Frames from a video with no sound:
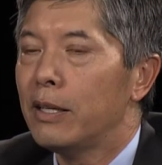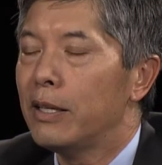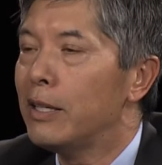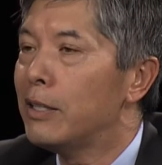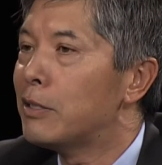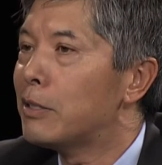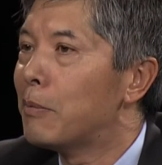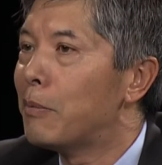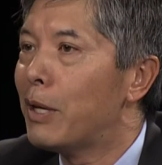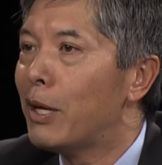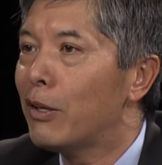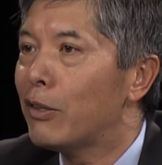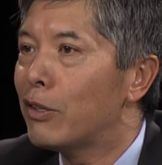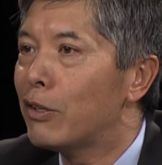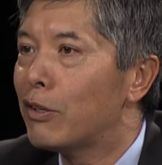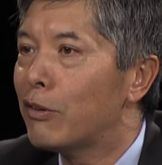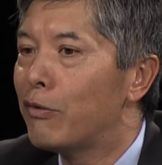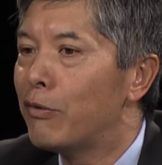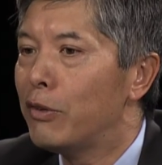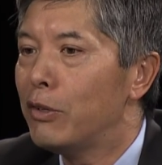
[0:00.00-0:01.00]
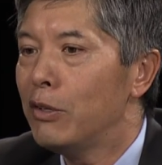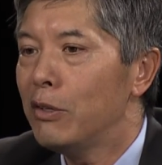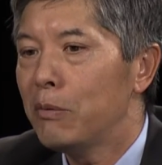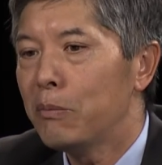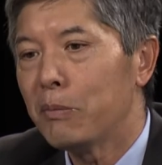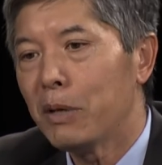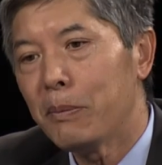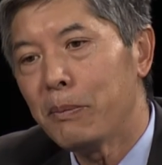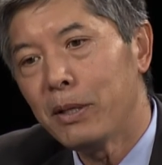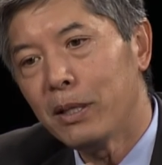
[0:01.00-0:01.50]
Eat some healthier food,
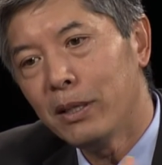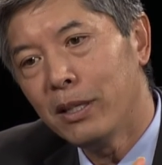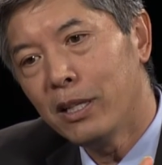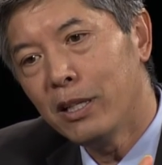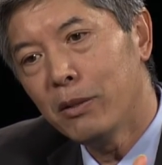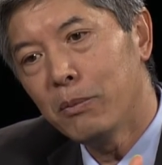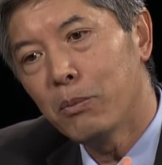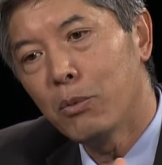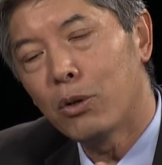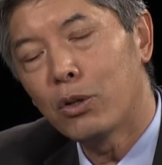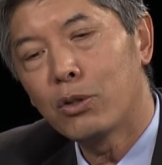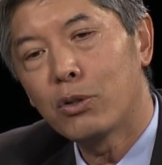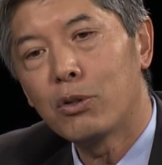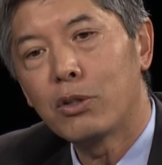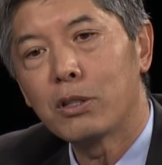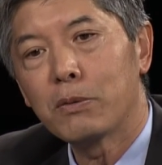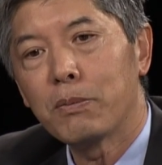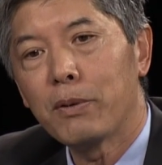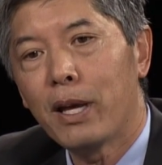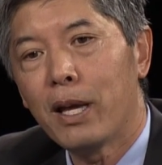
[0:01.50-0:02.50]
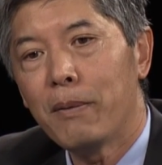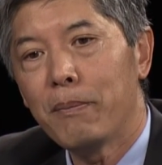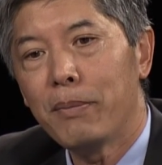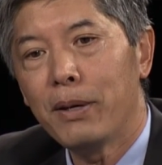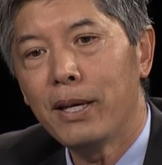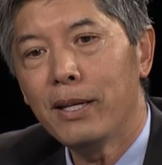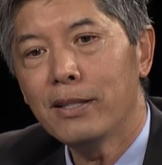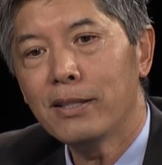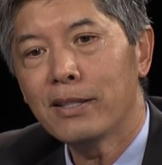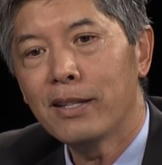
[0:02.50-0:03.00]
maybe lean more towards
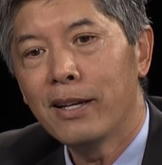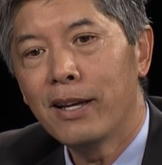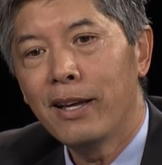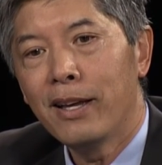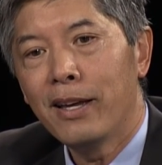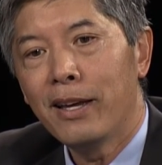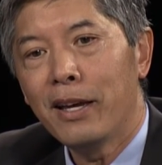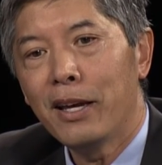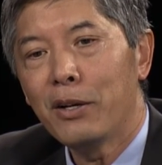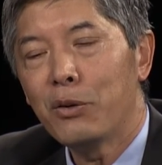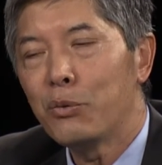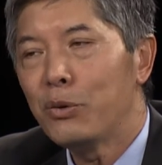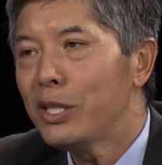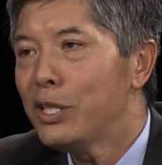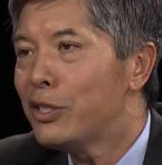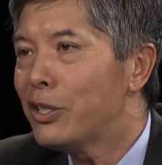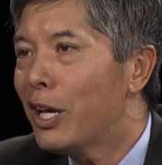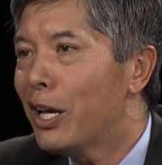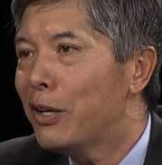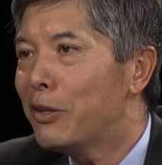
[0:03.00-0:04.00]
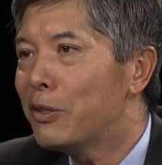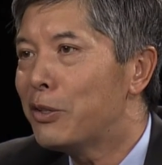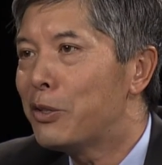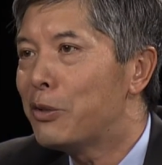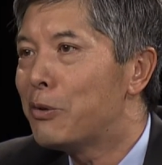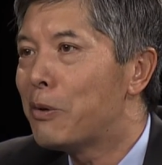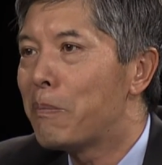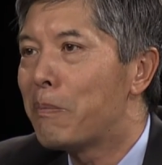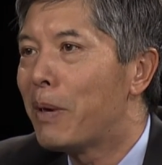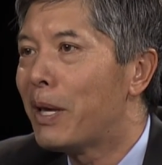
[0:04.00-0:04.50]
plant-based, and reach out
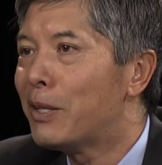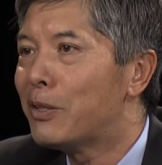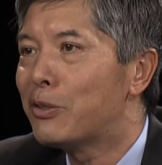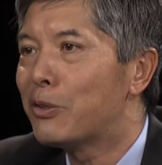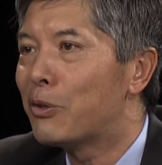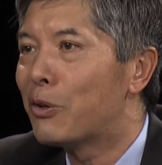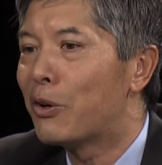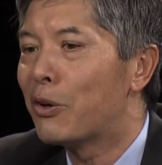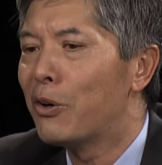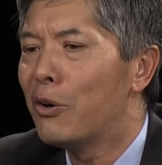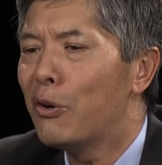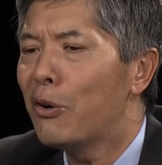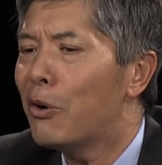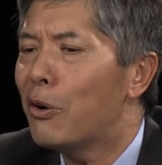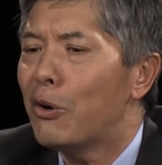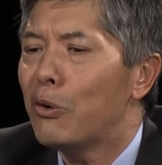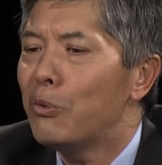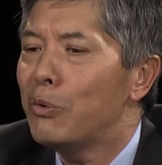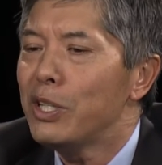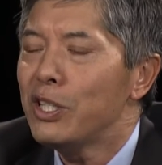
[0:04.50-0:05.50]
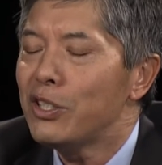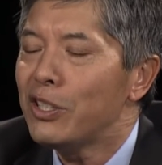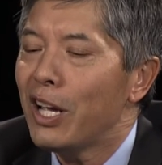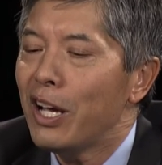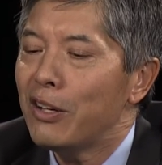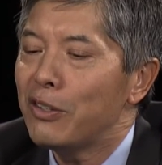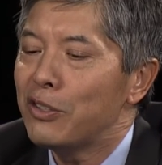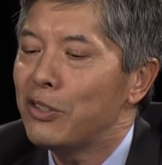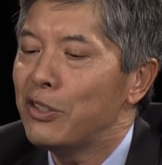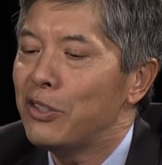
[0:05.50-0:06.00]
to a mentor or, or reach
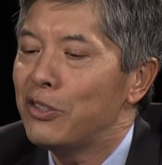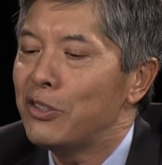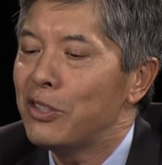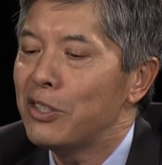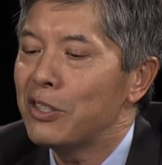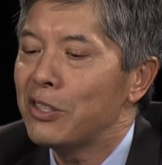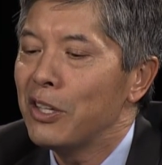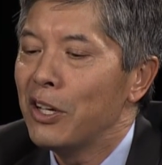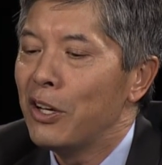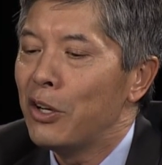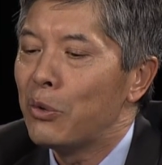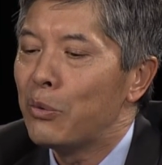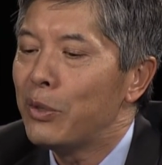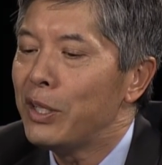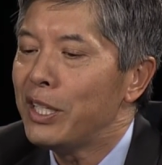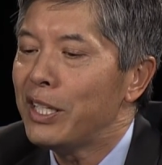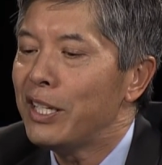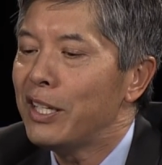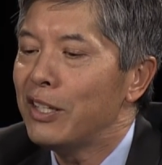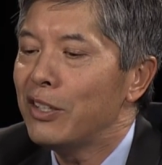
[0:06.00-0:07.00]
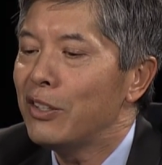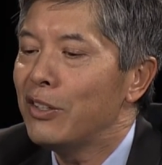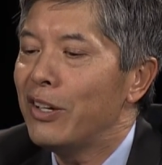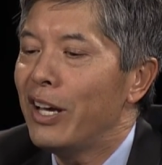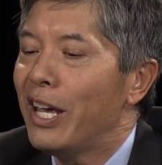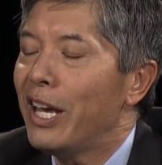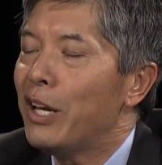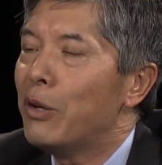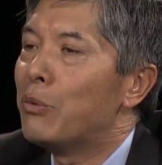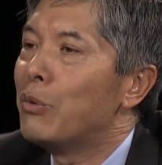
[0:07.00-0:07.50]
out to just
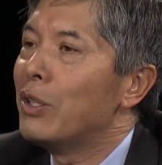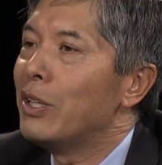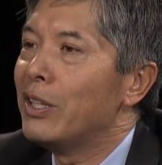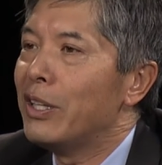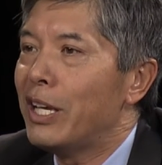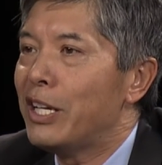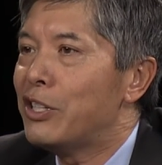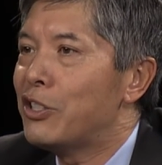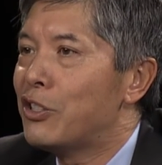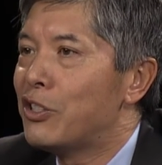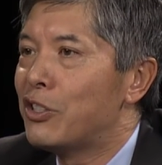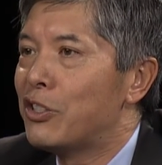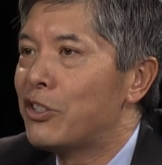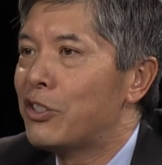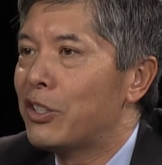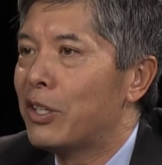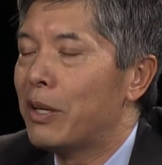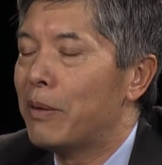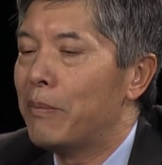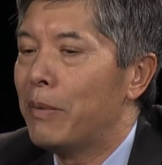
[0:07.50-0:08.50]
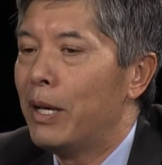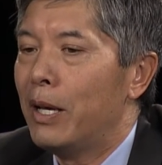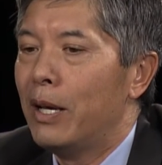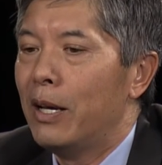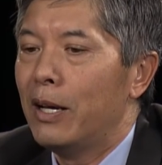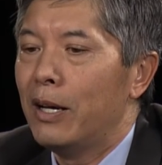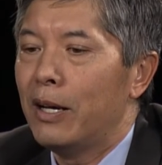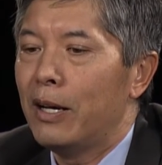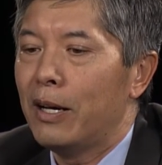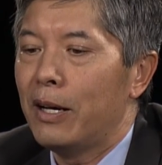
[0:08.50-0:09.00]
rekindle a relationship
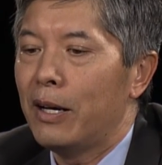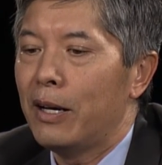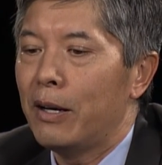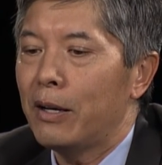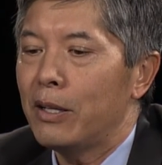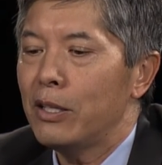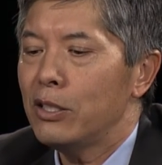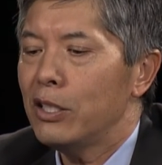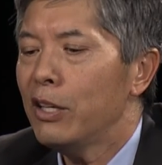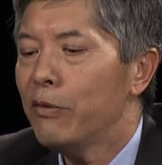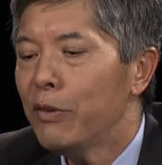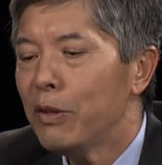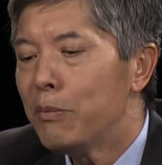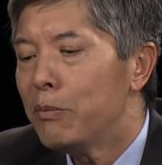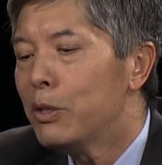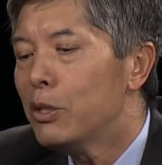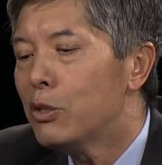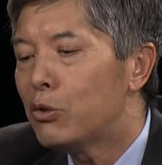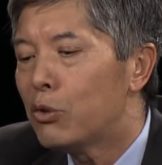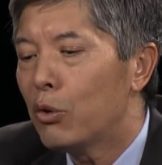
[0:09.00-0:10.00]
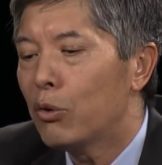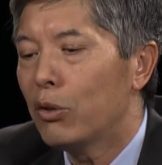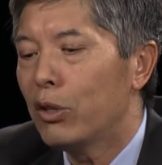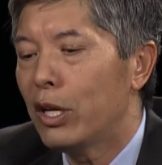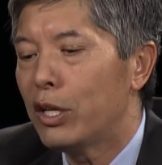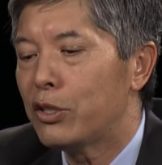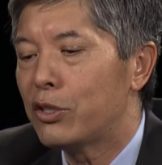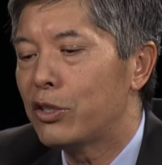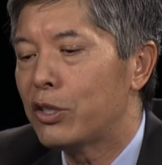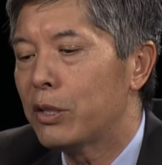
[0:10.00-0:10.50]
because uh, even mutual
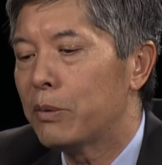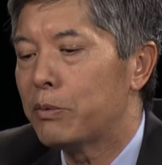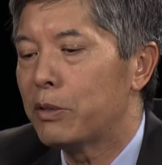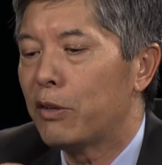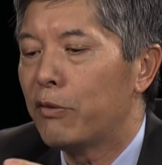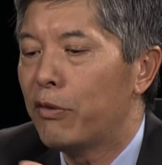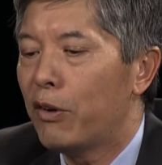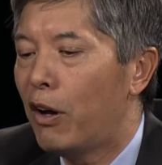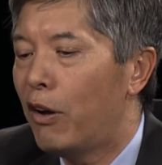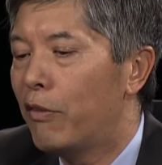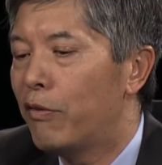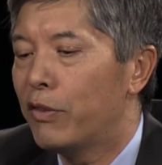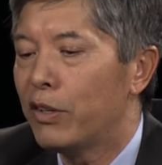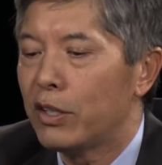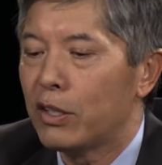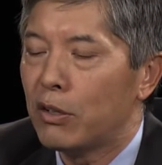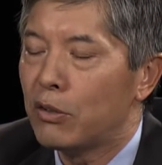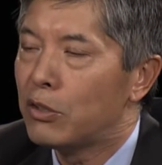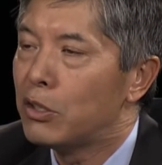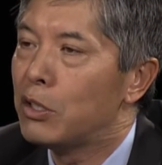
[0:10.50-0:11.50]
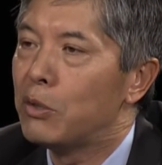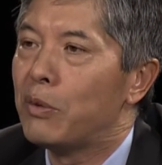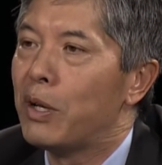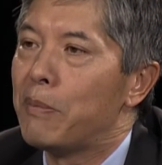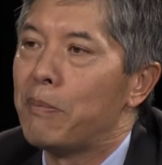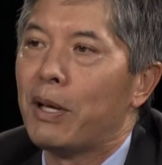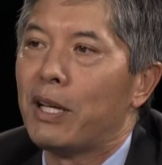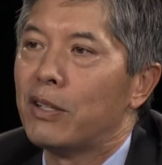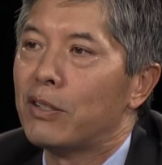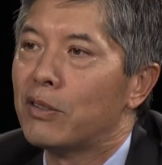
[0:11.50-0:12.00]
relationships involve, you know, two-way
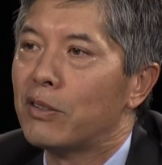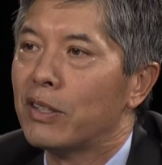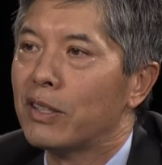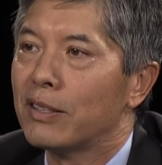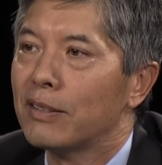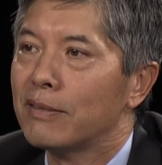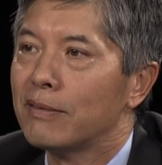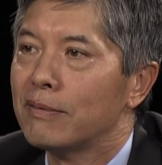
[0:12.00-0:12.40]
mentoring.